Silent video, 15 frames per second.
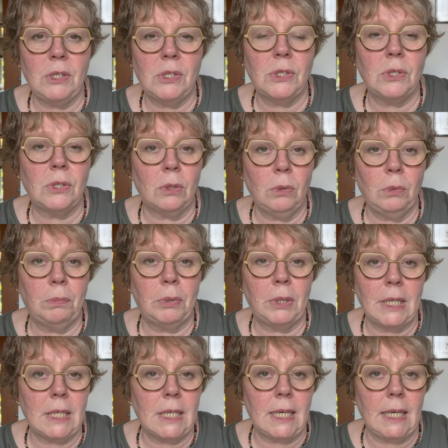so
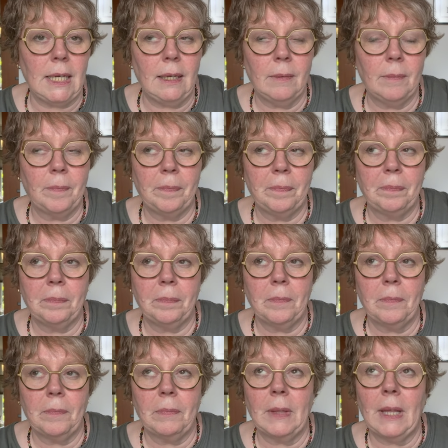pretty
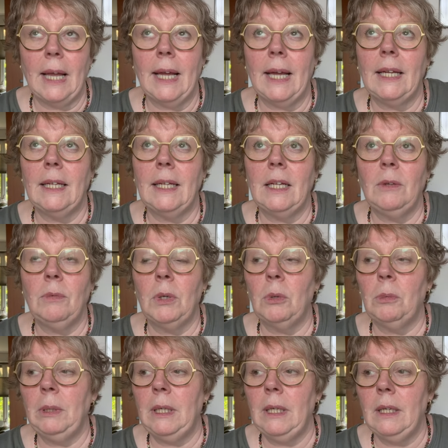and it will
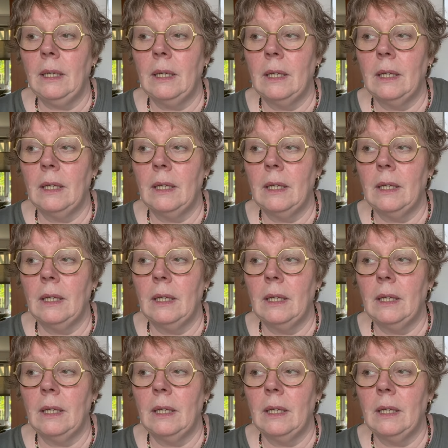be